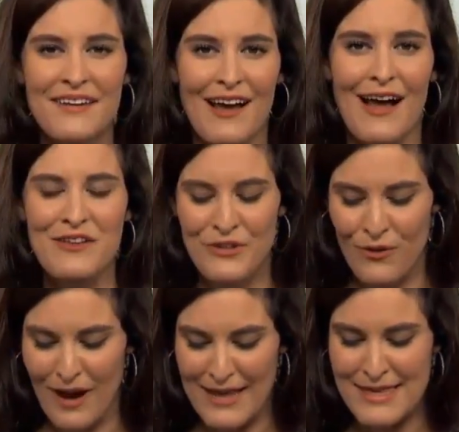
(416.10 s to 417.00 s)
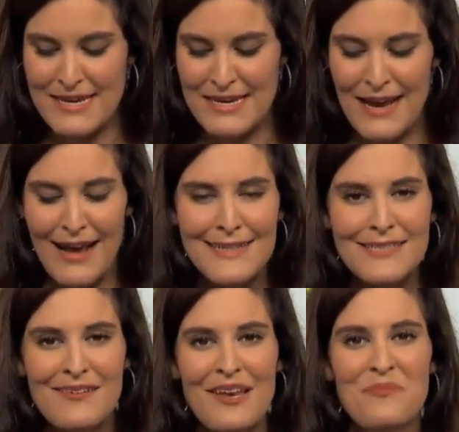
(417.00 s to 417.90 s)
yeah, you know, I think he
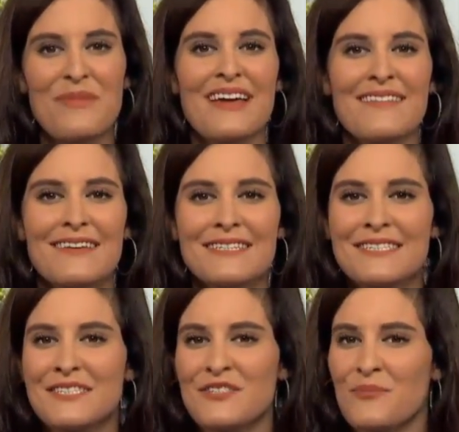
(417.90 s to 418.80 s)
hasn't made this,